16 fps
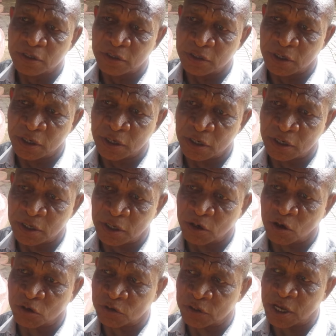they, they
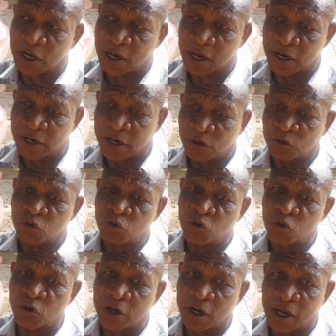lost their career
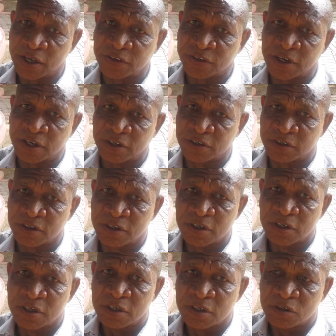through the accident.
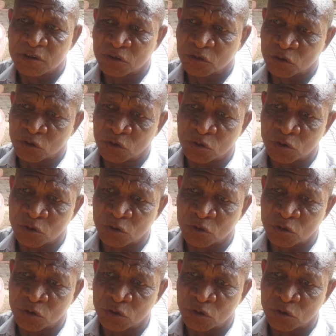So